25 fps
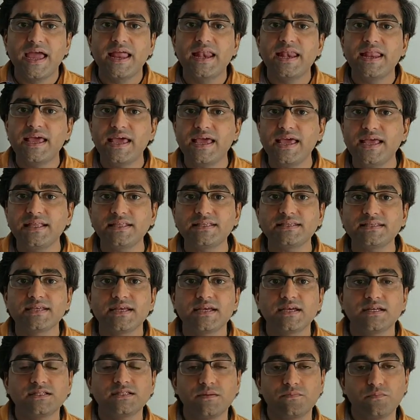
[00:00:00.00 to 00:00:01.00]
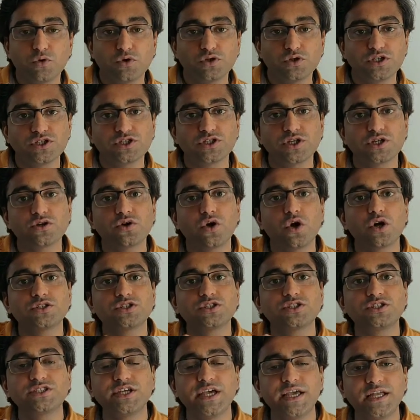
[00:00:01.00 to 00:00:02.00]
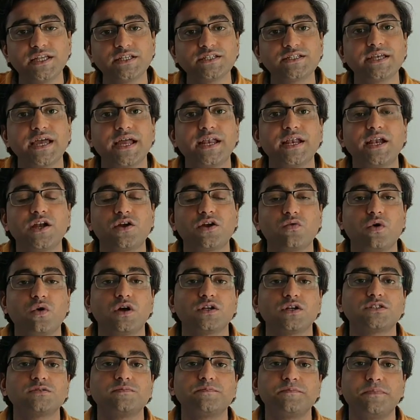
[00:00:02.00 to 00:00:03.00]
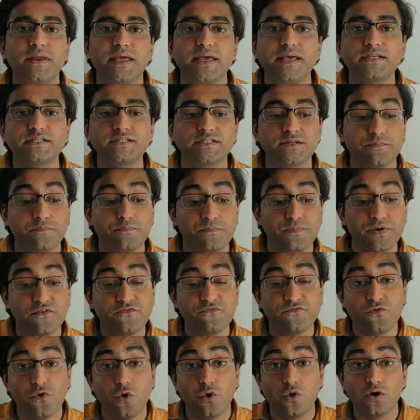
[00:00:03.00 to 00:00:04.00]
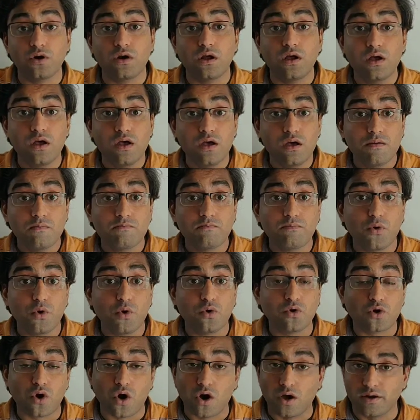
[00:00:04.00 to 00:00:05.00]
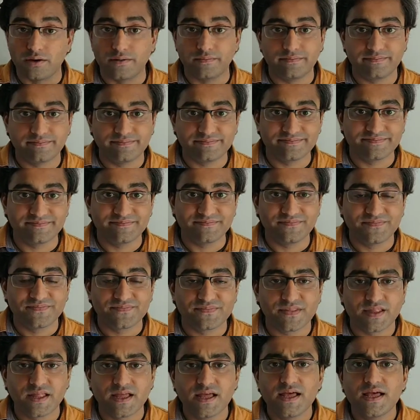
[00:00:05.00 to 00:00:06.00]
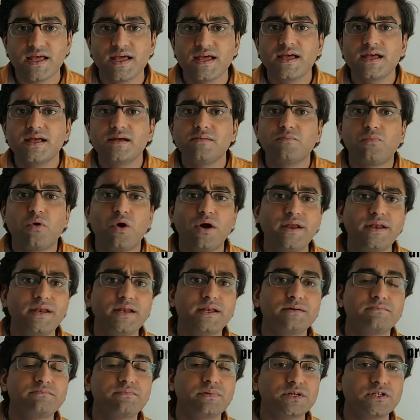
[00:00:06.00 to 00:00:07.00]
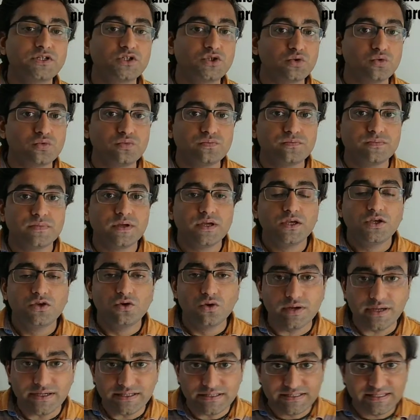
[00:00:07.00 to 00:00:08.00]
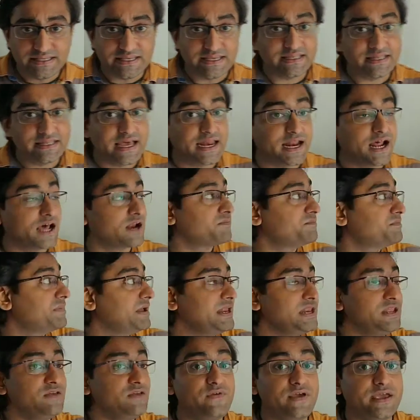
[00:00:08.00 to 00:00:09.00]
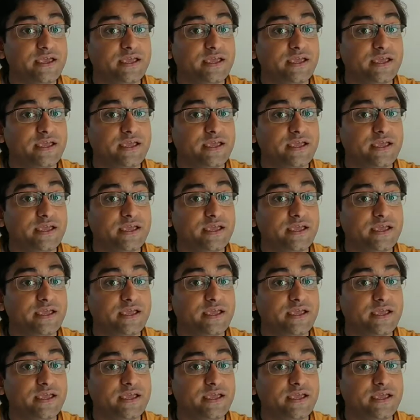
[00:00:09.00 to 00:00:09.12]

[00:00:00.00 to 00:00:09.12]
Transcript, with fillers: And hence the position got changed and it was placed before boron. Point number two. You can see there are many